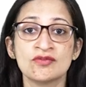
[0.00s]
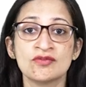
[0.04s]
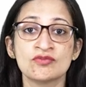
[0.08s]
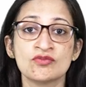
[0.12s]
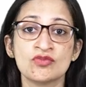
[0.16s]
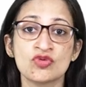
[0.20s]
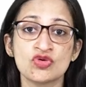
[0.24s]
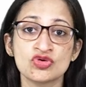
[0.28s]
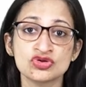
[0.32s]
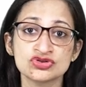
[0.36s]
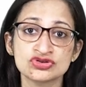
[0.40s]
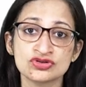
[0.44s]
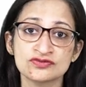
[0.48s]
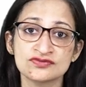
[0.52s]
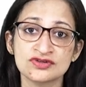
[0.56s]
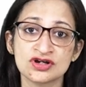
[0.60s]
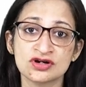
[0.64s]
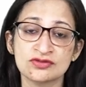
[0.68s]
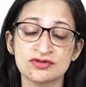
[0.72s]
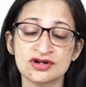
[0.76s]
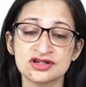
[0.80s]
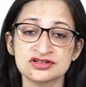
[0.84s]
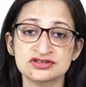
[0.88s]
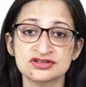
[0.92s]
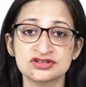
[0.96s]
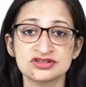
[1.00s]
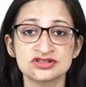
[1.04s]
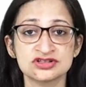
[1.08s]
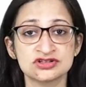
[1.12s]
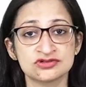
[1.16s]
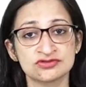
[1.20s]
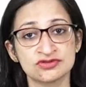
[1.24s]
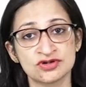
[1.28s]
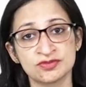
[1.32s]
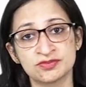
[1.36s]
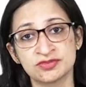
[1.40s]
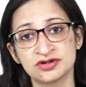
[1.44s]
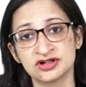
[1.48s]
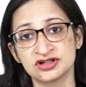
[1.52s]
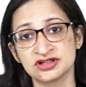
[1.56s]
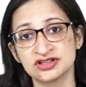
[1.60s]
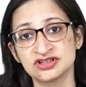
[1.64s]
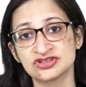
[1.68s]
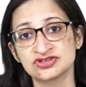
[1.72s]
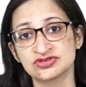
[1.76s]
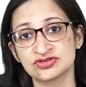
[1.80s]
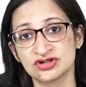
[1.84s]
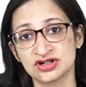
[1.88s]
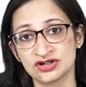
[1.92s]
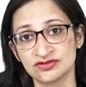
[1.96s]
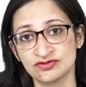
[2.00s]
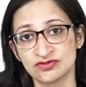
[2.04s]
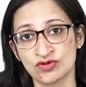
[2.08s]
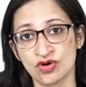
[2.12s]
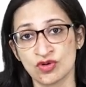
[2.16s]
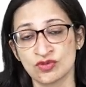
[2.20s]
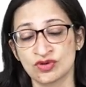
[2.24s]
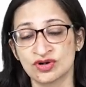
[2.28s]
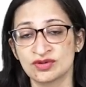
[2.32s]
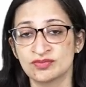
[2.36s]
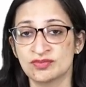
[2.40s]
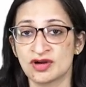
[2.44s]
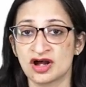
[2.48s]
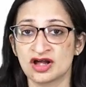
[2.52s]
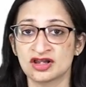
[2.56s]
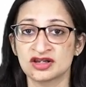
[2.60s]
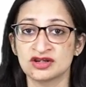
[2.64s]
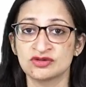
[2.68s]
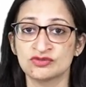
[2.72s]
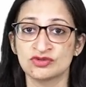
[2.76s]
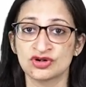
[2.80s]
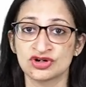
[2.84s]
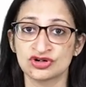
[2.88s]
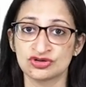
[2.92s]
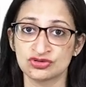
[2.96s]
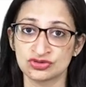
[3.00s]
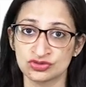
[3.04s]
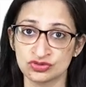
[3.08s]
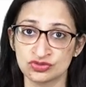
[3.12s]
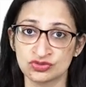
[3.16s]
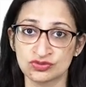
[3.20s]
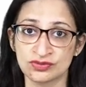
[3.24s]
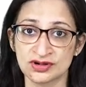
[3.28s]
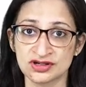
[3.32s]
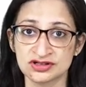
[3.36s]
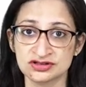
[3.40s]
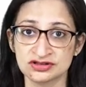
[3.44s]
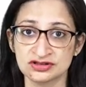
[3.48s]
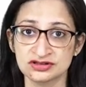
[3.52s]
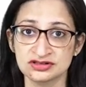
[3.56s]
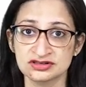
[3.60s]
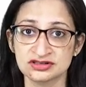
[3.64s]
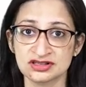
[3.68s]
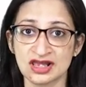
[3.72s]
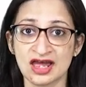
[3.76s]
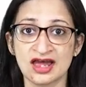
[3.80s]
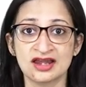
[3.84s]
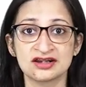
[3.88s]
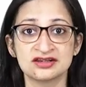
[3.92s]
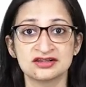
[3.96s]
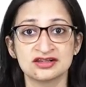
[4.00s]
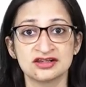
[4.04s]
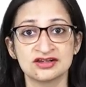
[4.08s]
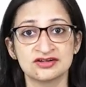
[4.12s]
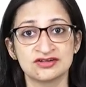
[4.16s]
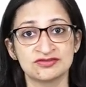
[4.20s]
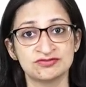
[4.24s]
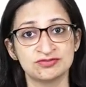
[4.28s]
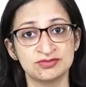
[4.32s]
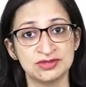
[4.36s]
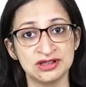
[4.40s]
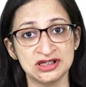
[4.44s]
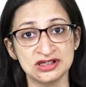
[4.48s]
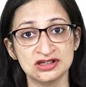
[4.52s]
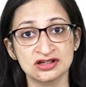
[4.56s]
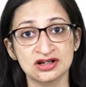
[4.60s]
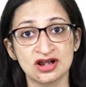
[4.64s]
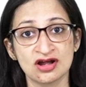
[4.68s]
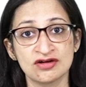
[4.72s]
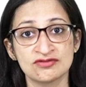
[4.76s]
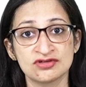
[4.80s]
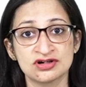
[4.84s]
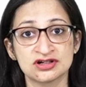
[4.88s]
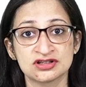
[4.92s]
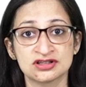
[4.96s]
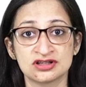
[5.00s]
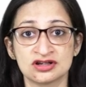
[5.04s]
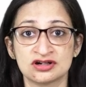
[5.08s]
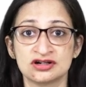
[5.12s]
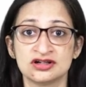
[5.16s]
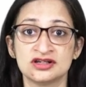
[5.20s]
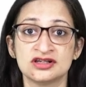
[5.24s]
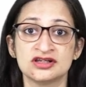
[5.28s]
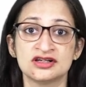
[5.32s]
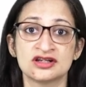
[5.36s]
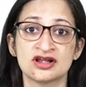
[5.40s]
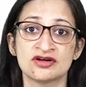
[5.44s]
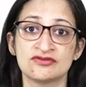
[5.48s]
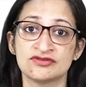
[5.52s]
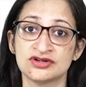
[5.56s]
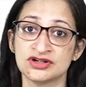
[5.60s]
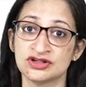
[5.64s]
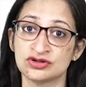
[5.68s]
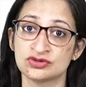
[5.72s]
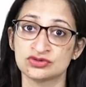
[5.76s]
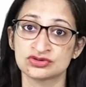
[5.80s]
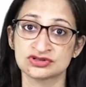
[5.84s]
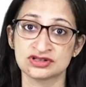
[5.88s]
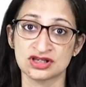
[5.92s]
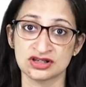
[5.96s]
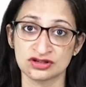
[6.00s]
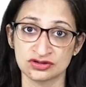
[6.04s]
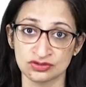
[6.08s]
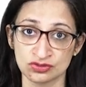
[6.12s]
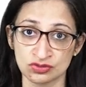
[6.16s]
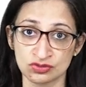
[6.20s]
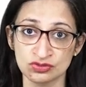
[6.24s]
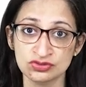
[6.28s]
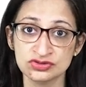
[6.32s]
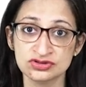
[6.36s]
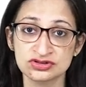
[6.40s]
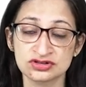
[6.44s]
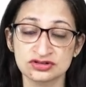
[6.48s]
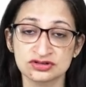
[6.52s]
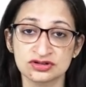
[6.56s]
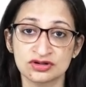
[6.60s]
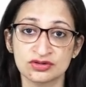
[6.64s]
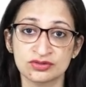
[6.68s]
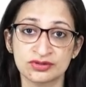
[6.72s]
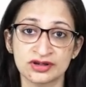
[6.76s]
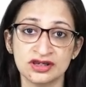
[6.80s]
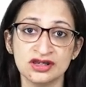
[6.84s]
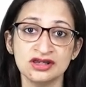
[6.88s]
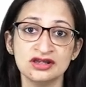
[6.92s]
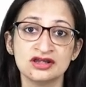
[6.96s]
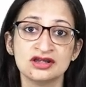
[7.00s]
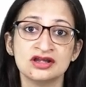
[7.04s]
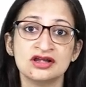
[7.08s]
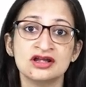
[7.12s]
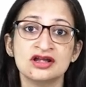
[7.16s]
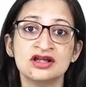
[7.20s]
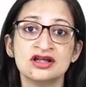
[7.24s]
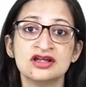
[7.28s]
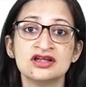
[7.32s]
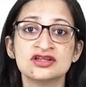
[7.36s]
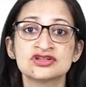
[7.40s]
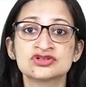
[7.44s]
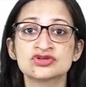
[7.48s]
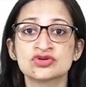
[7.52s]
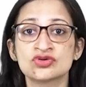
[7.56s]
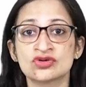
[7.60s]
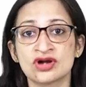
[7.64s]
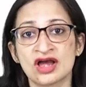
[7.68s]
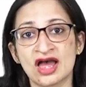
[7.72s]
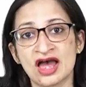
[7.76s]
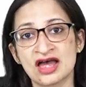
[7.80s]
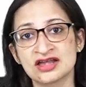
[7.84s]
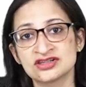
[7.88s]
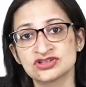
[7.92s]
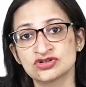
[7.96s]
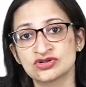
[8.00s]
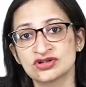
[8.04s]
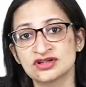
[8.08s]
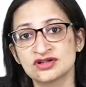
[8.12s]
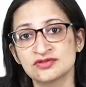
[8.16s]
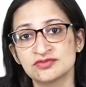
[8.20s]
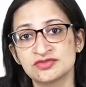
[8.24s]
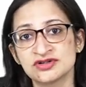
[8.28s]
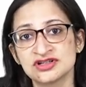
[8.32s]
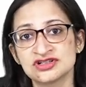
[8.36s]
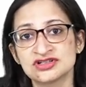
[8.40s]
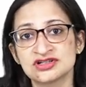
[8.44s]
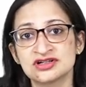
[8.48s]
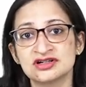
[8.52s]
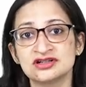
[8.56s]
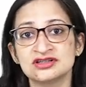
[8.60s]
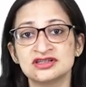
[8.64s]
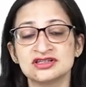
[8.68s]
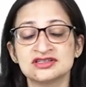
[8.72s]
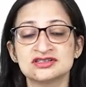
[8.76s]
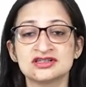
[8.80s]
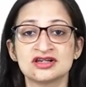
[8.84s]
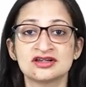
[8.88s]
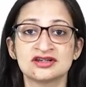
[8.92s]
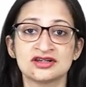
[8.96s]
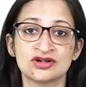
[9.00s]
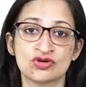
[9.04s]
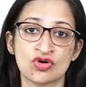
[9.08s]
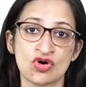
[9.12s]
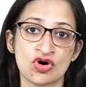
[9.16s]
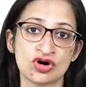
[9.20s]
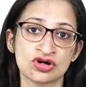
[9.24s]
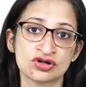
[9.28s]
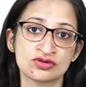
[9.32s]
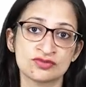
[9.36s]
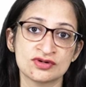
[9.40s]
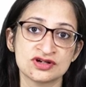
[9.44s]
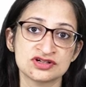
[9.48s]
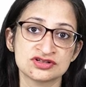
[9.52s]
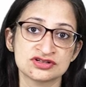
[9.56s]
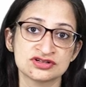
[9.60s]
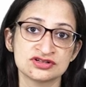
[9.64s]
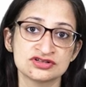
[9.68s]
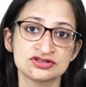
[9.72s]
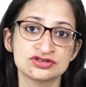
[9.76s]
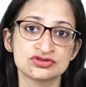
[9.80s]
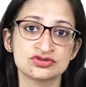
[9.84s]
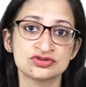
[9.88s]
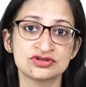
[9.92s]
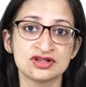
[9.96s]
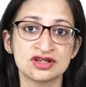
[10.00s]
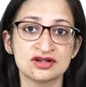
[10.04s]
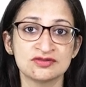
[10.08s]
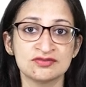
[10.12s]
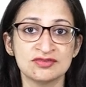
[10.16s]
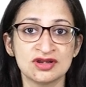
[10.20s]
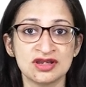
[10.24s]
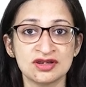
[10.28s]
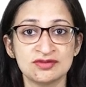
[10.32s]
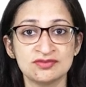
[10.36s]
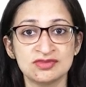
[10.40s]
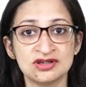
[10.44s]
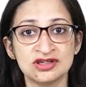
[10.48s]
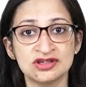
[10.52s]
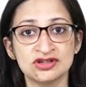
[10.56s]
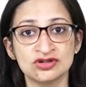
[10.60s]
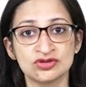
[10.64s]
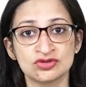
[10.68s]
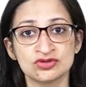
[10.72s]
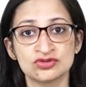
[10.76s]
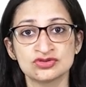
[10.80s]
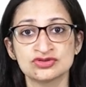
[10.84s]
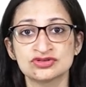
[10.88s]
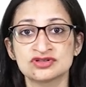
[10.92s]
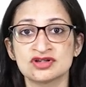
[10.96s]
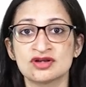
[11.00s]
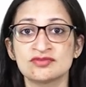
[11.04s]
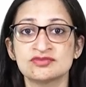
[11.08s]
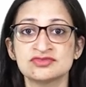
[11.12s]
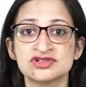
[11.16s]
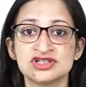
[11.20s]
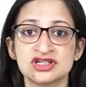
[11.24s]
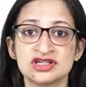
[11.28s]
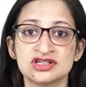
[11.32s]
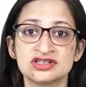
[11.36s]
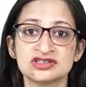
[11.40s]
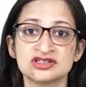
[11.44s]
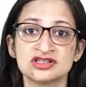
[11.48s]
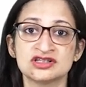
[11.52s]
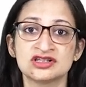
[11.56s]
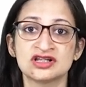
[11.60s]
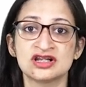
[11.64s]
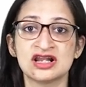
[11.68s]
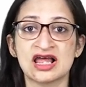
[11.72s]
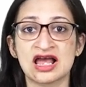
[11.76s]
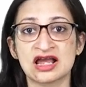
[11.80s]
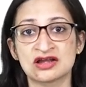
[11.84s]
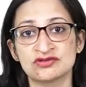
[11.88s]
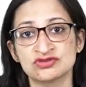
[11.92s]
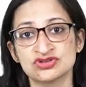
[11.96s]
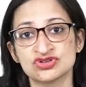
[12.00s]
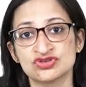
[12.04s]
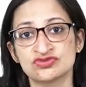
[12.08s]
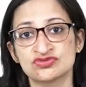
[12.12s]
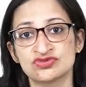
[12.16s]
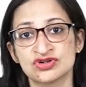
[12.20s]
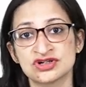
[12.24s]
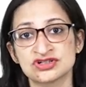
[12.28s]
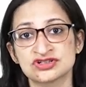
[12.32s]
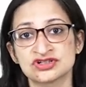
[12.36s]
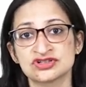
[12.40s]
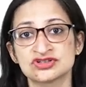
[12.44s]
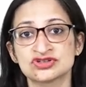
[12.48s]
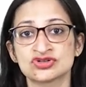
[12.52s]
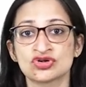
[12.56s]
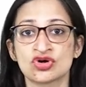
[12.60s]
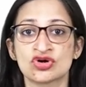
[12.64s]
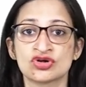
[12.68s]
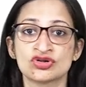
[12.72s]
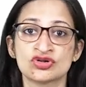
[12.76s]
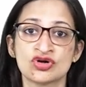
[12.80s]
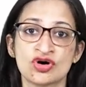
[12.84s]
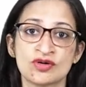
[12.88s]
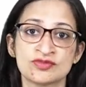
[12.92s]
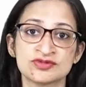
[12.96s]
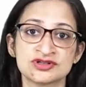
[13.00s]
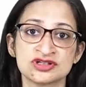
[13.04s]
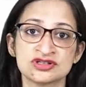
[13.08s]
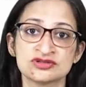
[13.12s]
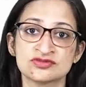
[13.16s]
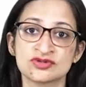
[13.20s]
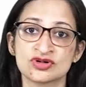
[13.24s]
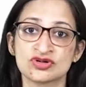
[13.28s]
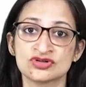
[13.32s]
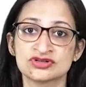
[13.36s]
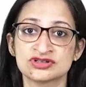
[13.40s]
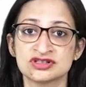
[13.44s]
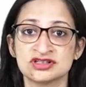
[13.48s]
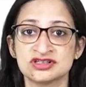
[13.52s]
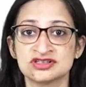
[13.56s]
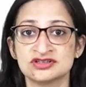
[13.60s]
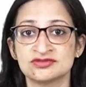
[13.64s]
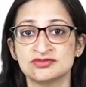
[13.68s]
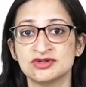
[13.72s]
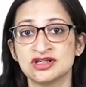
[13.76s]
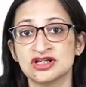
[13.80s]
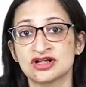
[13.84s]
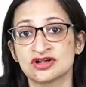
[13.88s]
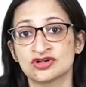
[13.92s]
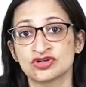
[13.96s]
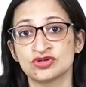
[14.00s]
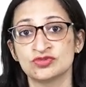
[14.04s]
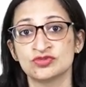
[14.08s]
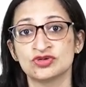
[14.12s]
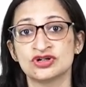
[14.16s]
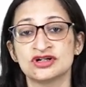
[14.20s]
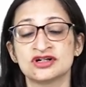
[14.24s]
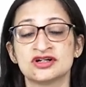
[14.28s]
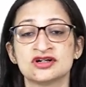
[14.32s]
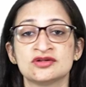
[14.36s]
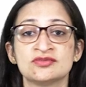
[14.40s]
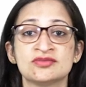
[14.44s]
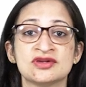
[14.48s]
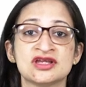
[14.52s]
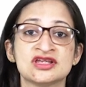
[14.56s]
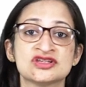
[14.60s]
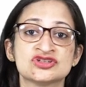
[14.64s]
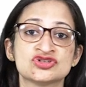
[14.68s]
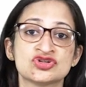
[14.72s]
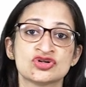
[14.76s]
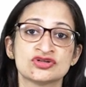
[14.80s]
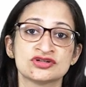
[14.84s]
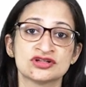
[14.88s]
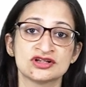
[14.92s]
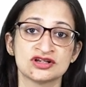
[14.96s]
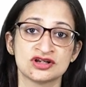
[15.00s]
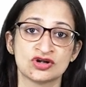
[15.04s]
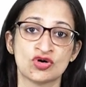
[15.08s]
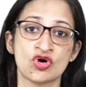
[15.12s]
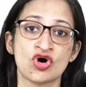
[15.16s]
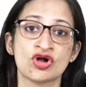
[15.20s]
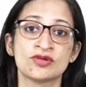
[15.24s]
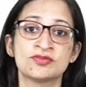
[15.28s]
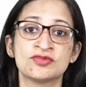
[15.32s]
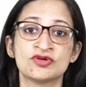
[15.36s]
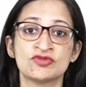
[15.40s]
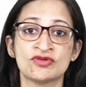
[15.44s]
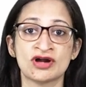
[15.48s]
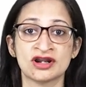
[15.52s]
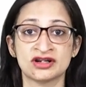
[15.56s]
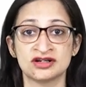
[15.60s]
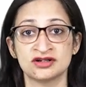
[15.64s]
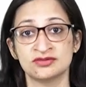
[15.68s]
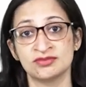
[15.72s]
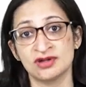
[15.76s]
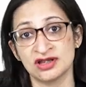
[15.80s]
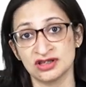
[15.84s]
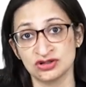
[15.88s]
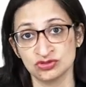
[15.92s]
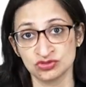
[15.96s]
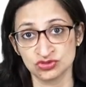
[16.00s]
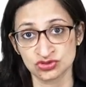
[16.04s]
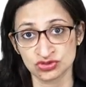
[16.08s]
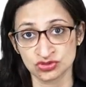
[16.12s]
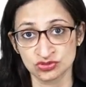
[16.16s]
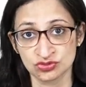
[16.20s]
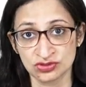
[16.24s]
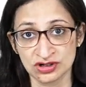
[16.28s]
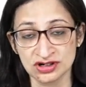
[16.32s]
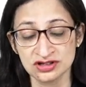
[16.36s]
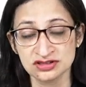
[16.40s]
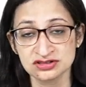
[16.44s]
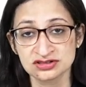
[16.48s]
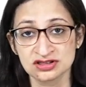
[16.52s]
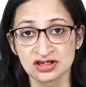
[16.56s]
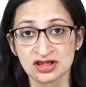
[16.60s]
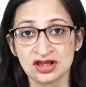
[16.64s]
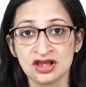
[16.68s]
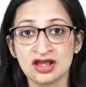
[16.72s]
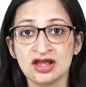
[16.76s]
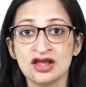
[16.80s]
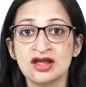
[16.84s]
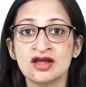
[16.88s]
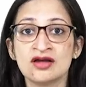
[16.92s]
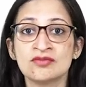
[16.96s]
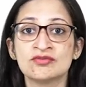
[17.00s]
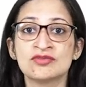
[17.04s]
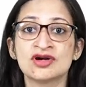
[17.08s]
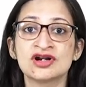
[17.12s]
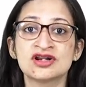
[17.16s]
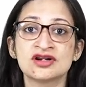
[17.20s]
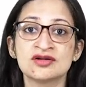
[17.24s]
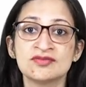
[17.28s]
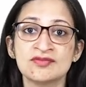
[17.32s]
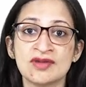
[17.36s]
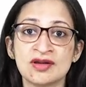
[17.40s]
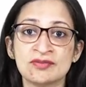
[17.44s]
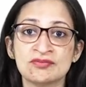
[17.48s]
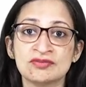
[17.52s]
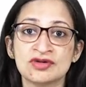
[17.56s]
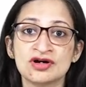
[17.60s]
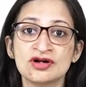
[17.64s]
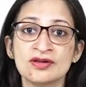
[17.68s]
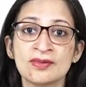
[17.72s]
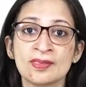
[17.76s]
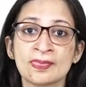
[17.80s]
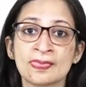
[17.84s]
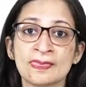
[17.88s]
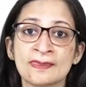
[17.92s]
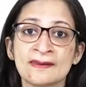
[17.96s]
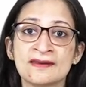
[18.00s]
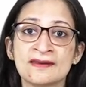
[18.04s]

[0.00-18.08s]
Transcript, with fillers: Most of the questions were pretty straightforward barring one or two questions and they have been covered thoroughly in our videos and notes. Okay. So as you can appreciate, these are recall questions. So there may be, you know, some change in the language of questions or the options because these have been accumulated based on the recall provided by you students. But remember,